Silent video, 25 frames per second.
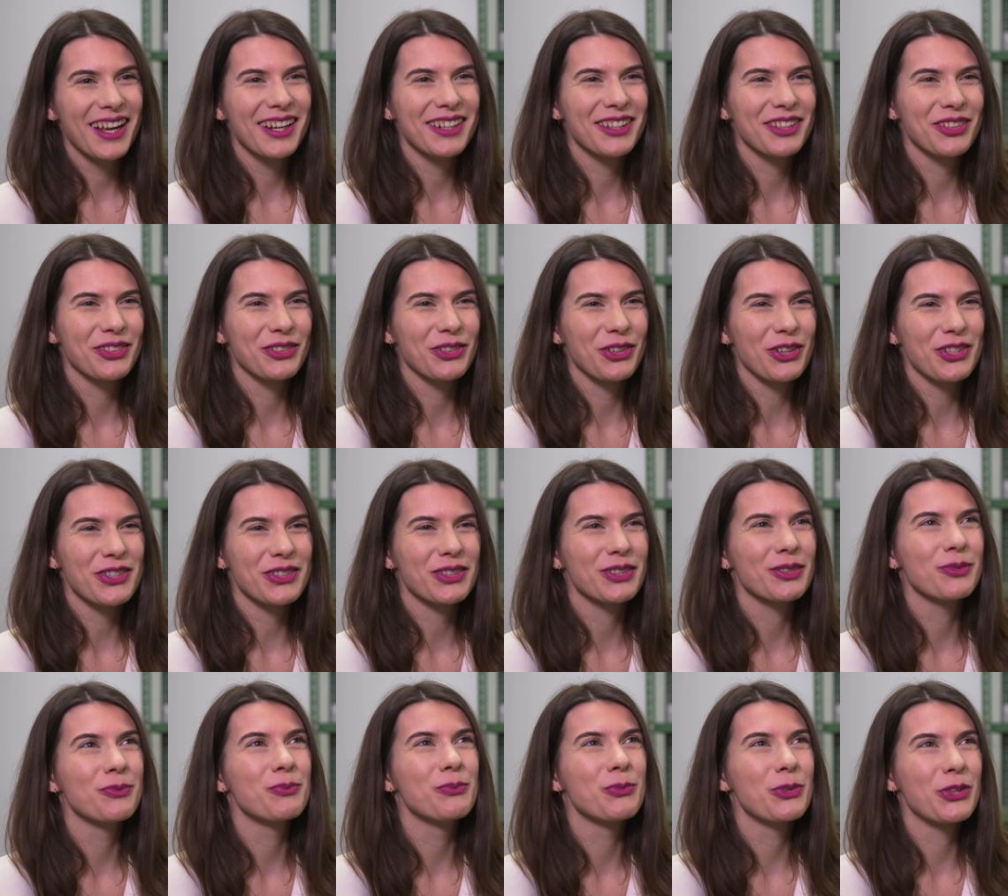Is it
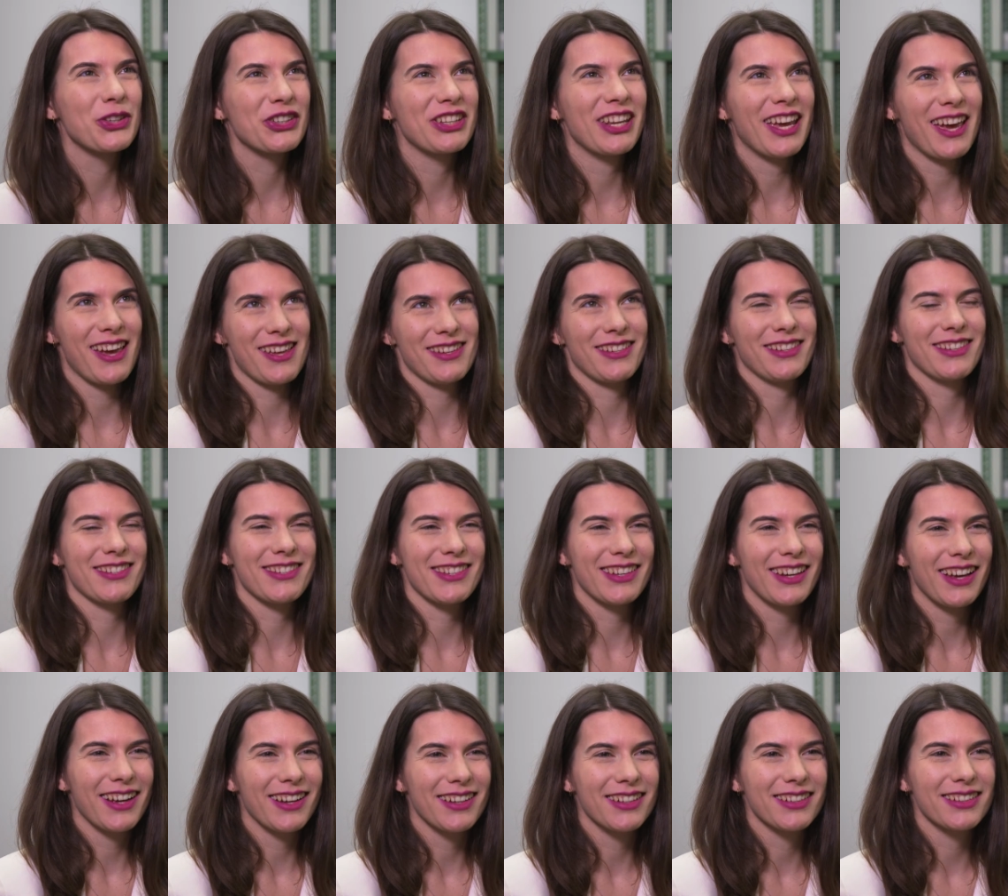possible to design in a
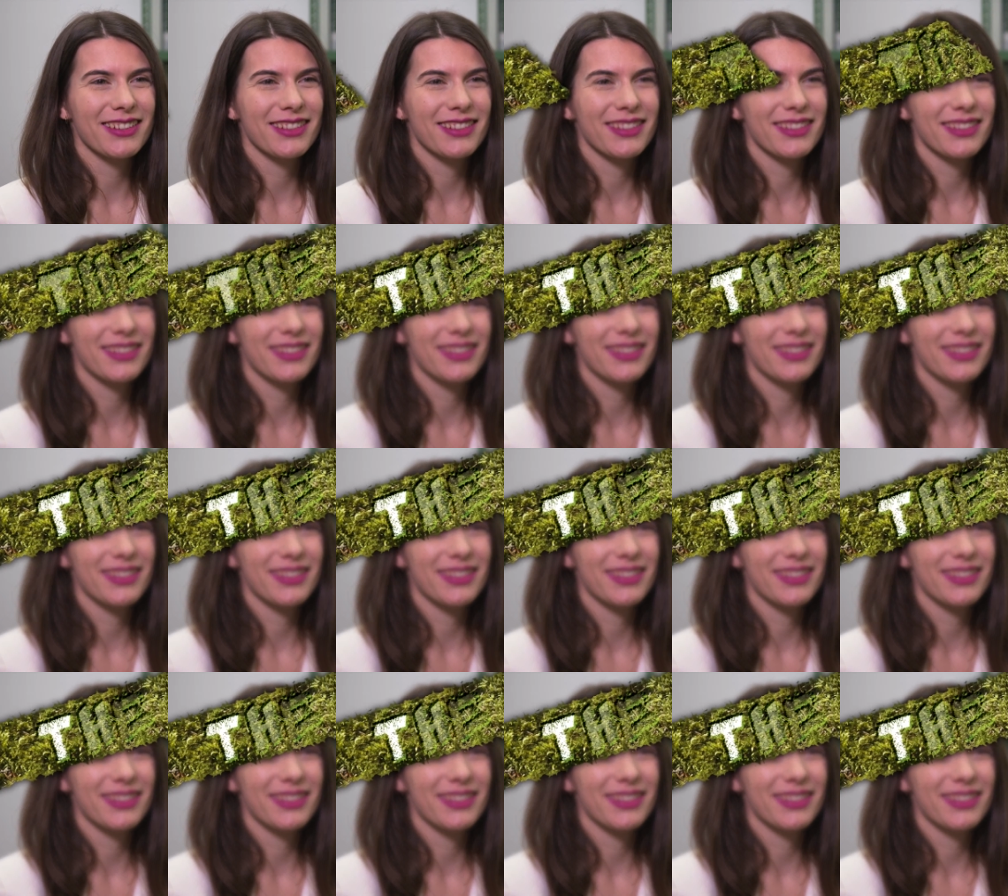sustainable yet